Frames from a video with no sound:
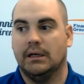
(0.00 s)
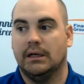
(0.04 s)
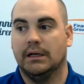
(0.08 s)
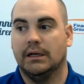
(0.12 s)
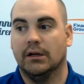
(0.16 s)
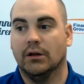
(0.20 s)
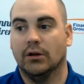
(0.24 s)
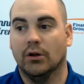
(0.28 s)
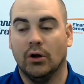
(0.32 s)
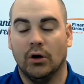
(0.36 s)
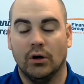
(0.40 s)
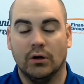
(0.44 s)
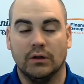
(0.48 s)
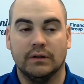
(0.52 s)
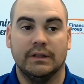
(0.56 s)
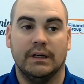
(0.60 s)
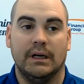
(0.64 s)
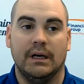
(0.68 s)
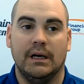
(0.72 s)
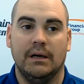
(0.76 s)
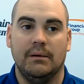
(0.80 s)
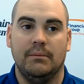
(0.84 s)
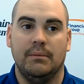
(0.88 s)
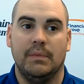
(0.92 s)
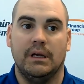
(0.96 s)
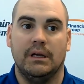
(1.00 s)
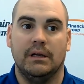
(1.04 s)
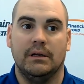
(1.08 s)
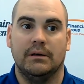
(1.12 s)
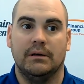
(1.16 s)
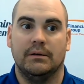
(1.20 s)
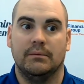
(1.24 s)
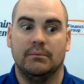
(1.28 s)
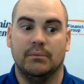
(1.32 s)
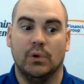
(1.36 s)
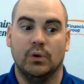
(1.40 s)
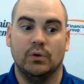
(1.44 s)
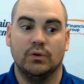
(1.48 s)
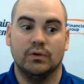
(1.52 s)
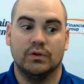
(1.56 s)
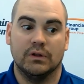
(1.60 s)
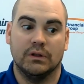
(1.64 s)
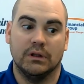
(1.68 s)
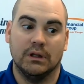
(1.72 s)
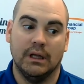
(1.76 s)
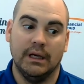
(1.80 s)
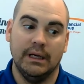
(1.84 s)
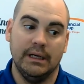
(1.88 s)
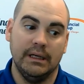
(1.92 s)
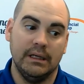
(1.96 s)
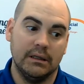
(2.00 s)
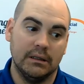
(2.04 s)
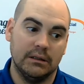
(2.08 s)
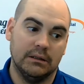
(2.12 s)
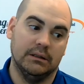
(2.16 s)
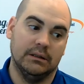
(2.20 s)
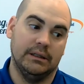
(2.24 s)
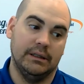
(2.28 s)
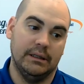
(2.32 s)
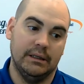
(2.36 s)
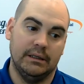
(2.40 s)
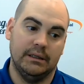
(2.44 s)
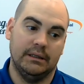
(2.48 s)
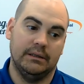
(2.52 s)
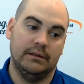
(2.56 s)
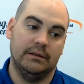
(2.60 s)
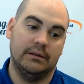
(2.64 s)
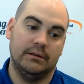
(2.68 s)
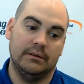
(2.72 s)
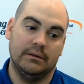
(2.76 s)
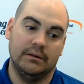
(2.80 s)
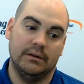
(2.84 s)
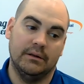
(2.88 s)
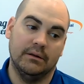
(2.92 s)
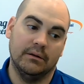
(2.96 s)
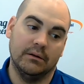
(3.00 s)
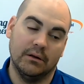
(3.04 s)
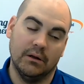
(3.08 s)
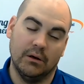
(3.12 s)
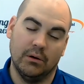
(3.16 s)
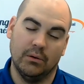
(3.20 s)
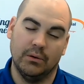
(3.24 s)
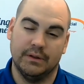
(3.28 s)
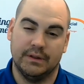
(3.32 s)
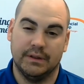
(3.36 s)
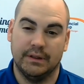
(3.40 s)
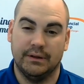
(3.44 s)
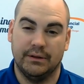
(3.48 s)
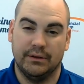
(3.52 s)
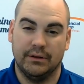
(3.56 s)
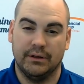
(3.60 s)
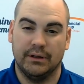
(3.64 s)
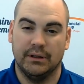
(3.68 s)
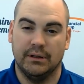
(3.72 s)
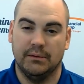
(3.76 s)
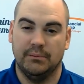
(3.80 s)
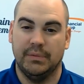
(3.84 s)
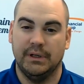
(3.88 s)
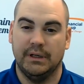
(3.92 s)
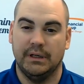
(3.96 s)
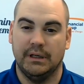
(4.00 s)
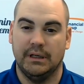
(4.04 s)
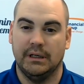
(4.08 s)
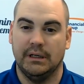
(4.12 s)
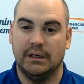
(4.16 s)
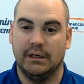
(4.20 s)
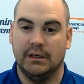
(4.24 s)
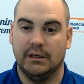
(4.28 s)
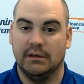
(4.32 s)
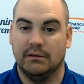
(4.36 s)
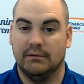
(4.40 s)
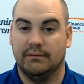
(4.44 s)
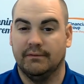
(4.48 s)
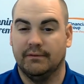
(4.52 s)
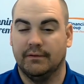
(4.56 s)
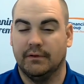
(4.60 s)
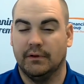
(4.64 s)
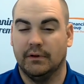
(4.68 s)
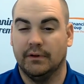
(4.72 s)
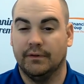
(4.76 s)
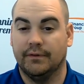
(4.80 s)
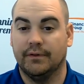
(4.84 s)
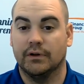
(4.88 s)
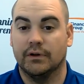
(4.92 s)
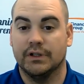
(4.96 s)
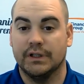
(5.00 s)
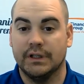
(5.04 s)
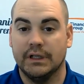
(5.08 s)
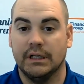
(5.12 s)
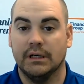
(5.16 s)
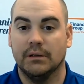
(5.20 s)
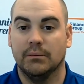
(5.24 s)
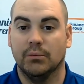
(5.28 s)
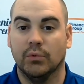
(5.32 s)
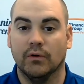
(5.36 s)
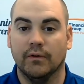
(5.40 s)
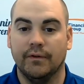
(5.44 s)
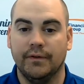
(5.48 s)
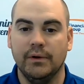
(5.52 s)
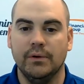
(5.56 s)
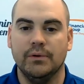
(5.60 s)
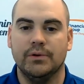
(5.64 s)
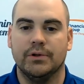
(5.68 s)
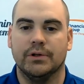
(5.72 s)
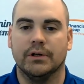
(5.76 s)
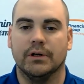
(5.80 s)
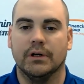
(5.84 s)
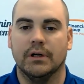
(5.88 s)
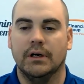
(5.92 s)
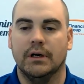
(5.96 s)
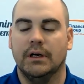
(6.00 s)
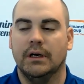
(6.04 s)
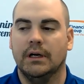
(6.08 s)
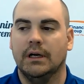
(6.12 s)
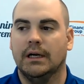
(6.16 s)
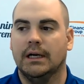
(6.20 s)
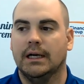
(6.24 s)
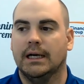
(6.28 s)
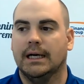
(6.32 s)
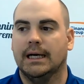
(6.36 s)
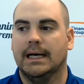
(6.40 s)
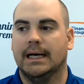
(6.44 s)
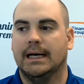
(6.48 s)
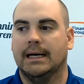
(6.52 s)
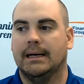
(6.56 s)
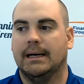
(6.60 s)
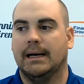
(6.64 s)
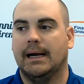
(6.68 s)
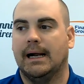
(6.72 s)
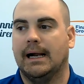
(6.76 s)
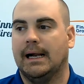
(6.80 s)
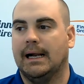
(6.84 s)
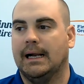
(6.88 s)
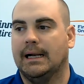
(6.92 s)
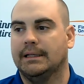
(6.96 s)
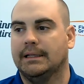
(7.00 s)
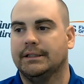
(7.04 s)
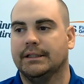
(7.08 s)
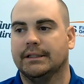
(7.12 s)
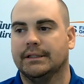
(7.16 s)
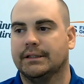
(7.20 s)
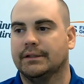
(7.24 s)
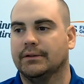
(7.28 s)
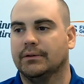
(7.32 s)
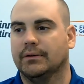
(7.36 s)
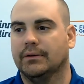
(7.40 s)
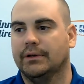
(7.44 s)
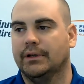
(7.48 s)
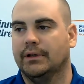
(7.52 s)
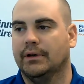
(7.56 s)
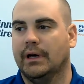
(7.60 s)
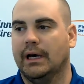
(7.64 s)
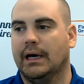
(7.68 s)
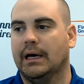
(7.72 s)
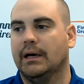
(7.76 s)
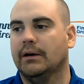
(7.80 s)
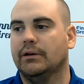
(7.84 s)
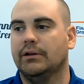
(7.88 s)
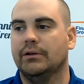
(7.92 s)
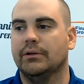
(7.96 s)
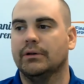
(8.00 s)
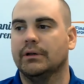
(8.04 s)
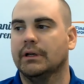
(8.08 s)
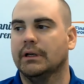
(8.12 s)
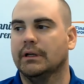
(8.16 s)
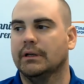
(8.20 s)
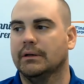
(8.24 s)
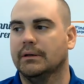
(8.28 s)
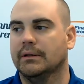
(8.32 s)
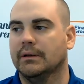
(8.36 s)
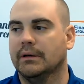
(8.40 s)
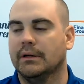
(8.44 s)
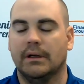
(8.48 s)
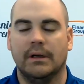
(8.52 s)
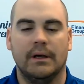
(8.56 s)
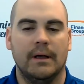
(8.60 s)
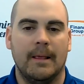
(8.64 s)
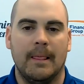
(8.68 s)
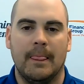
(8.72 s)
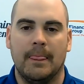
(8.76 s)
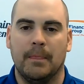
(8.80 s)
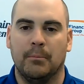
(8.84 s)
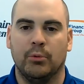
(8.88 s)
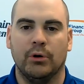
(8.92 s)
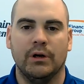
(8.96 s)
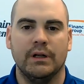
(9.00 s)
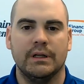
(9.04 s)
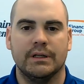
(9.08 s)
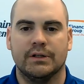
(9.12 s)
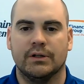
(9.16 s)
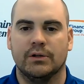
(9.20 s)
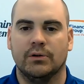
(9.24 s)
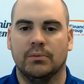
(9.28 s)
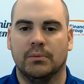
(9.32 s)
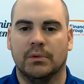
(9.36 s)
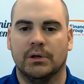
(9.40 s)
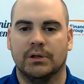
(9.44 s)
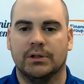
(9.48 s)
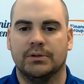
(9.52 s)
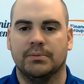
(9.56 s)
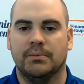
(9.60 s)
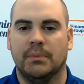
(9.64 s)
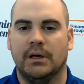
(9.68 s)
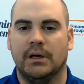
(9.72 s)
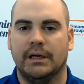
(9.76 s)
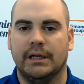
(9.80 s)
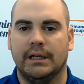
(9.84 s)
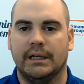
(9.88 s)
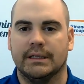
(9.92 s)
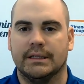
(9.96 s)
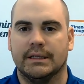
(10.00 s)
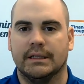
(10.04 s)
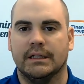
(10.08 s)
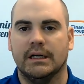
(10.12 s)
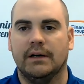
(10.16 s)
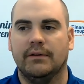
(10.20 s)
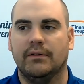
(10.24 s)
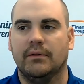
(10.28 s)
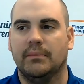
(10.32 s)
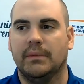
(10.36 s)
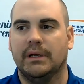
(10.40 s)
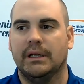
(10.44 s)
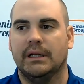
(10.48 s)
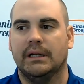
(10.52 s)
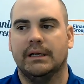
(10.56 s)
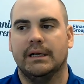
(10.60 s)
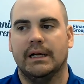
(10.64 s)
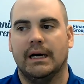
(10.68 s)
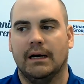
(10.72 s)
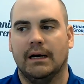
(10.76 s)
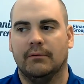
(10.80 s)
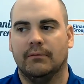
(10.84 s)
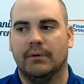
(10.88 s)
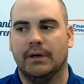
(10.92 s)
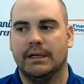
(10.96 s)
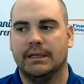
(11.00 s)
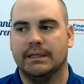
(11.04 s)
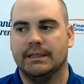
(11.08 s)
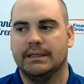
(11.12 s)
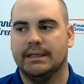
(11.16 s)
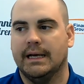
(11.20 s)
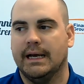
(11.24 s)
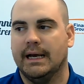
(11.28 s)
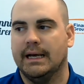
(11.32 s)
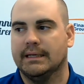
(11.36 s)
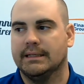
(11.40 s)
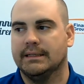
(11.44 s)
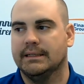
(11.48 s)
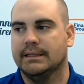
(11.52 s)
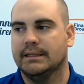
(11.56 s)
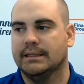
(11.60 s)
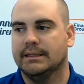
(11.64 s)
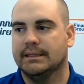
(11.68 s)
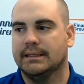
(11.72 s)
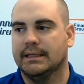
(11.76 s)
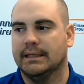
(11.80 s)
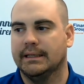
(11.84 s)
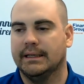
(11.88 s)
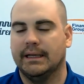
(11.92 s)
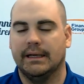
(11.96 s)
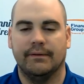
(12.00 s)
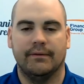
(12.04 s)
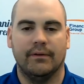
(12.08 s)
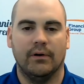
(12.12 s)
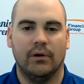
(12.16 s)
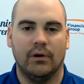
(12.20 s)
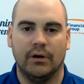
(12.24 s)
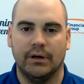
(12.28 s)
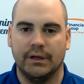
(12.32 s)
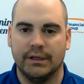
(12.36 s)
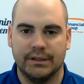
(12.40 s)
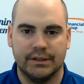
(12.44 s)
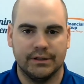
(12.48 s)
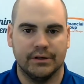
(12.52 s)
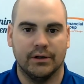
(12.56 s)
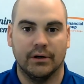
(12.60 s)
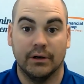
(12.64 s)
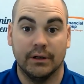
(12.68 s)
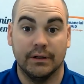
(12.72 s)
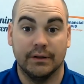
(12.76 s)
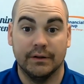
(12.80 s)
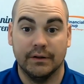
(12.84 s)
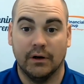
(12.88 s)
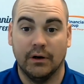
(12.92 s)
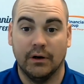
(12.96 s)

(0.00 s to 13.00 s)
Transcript: in a long time, and most likely the lowest that they're going to be for the foreseeable future. I just don't know how you can print so much money as a government and not raise taxes, and they've already started